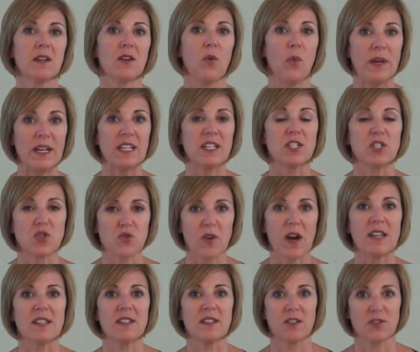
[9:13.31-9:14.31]
we need to
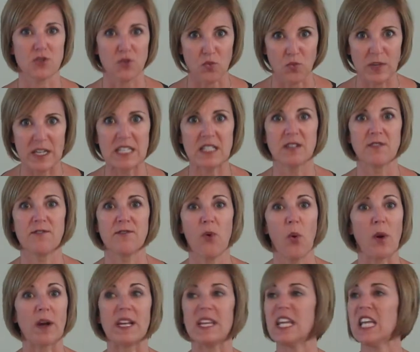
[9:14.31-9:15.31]
trust that there's a reason
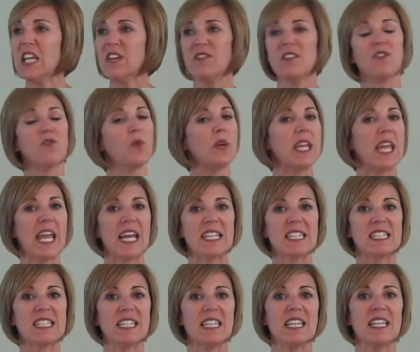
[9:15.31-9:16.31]
for it, even if we can't
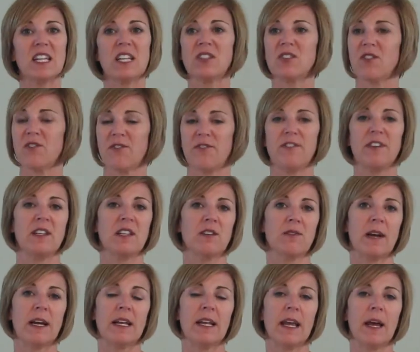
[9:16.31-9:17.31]
see it and don't feel it
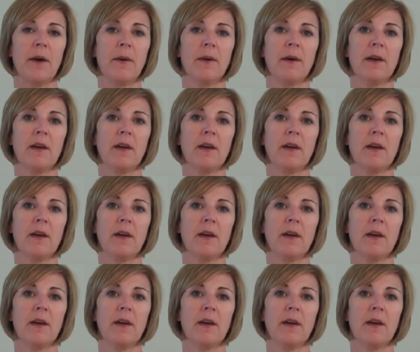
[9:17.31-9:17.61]
right now.